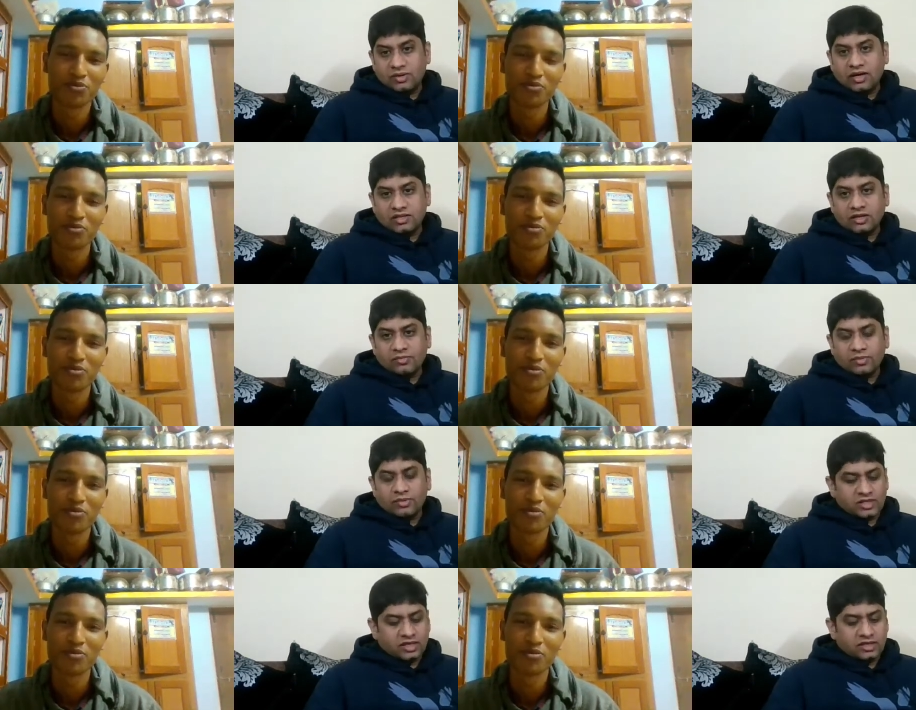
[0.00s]
Speaker 1: Maharatna
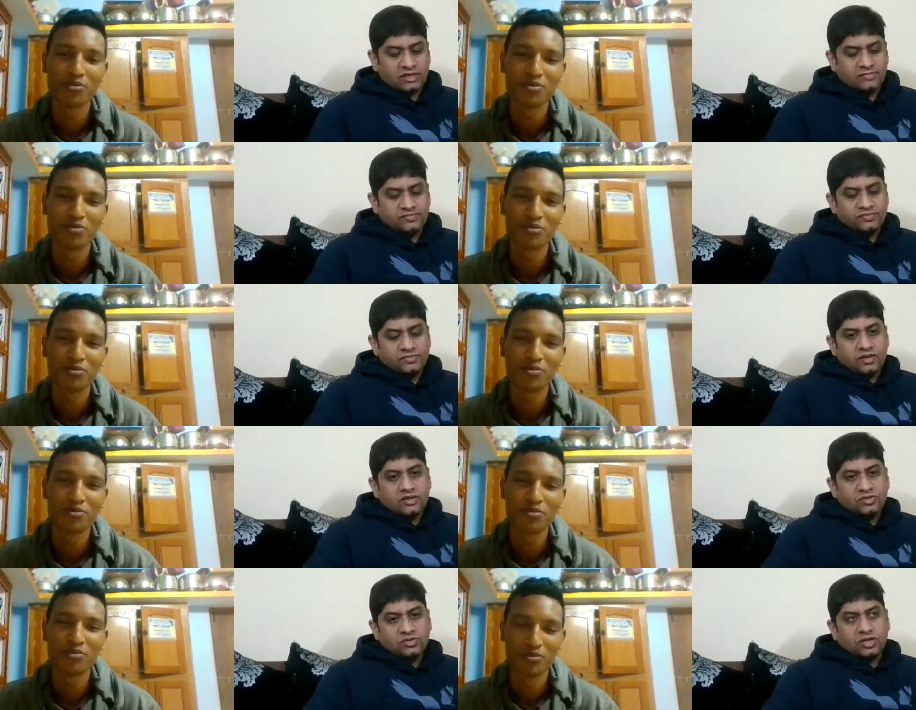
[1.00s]
public sector,
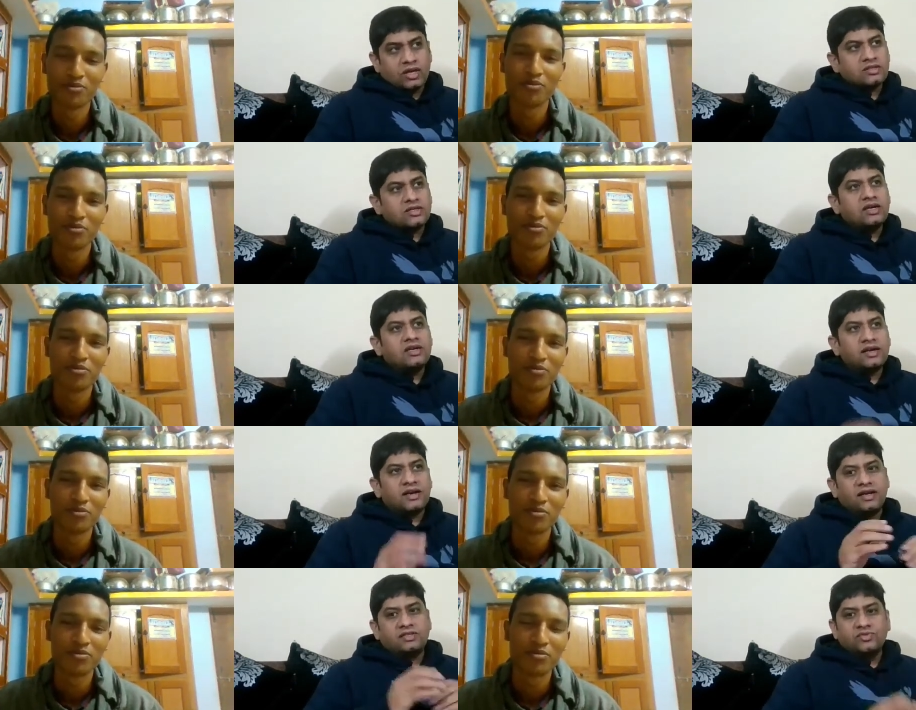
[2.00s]
so there are certain
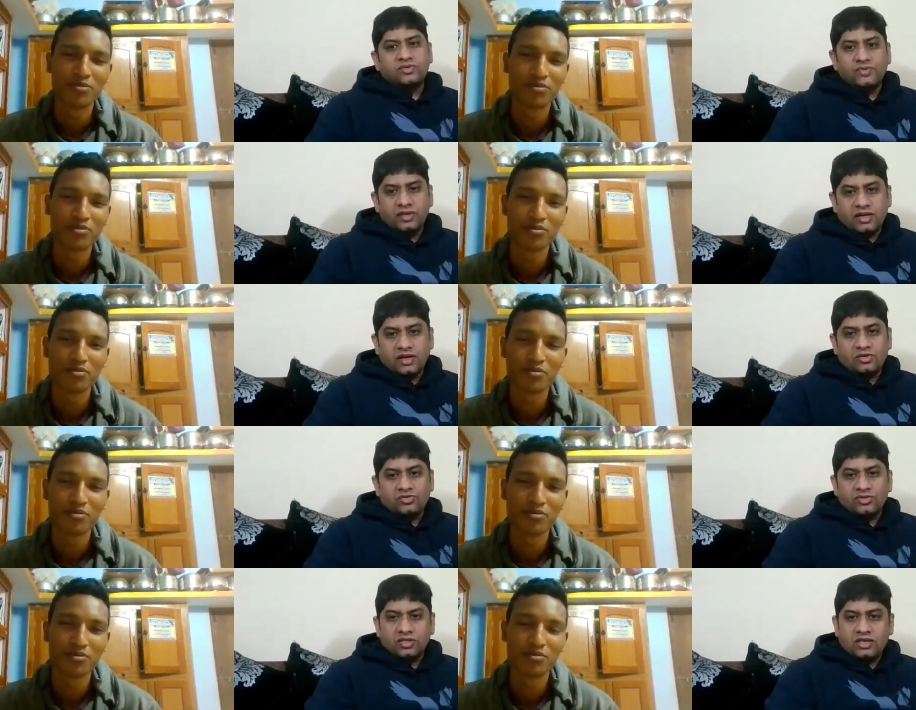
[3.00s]
traits which we need
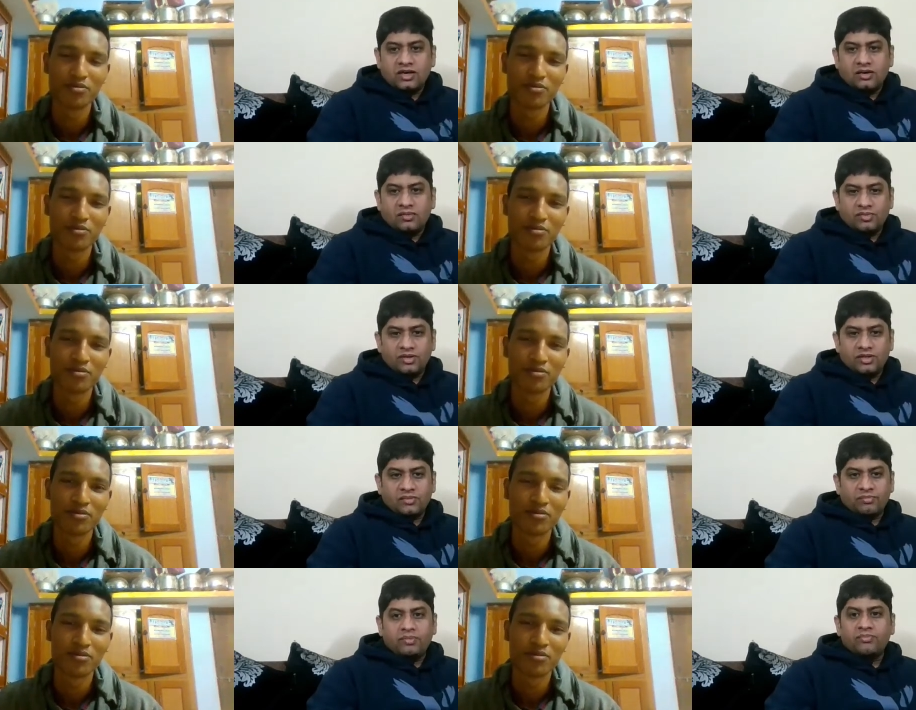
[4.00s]
to see um, in
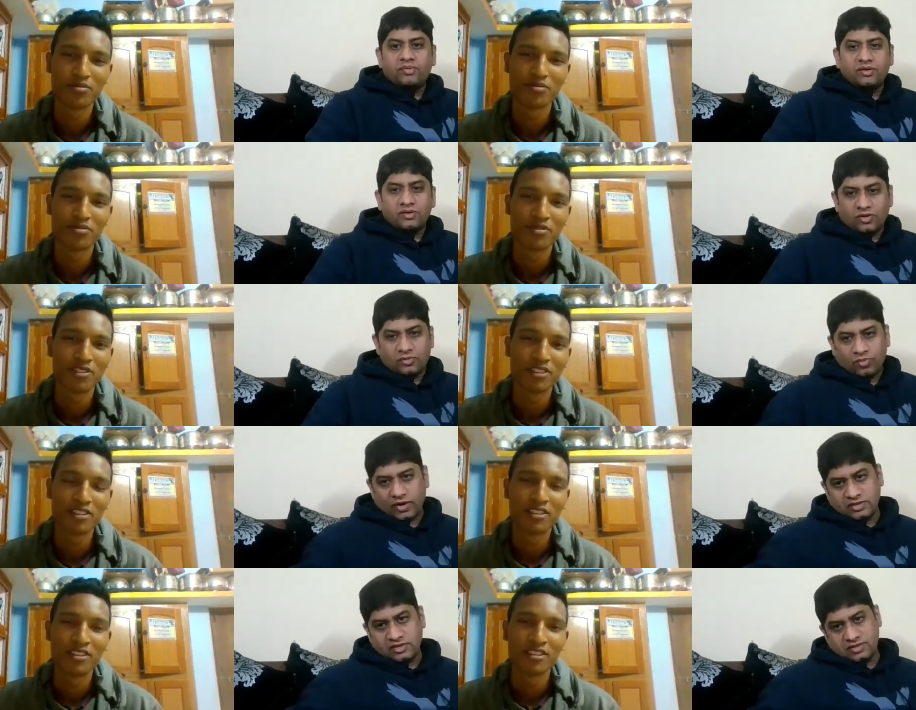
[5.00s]
the people, you know,
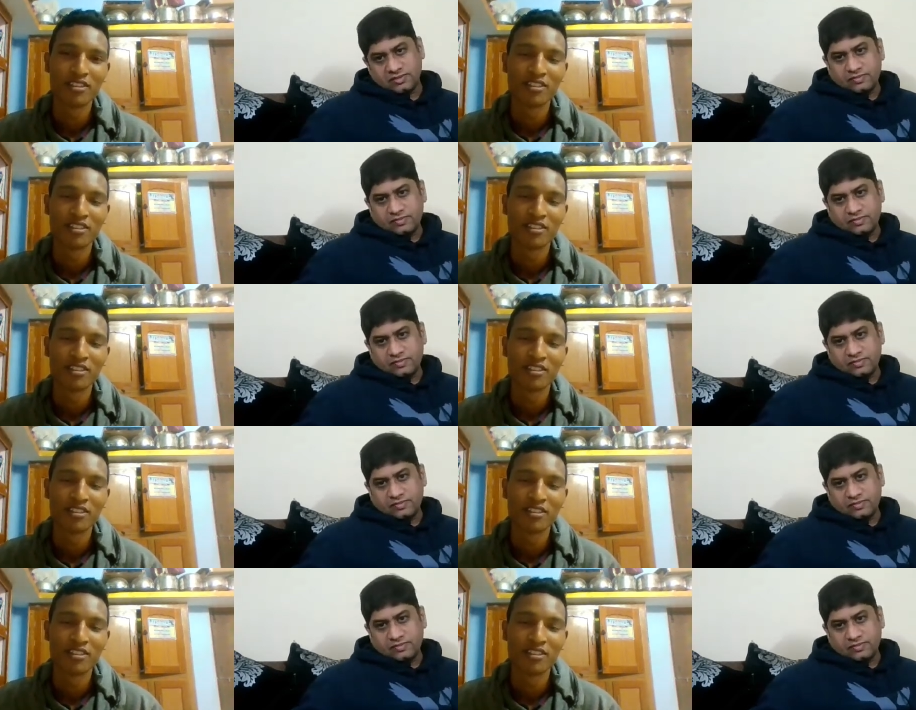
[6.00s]
employees.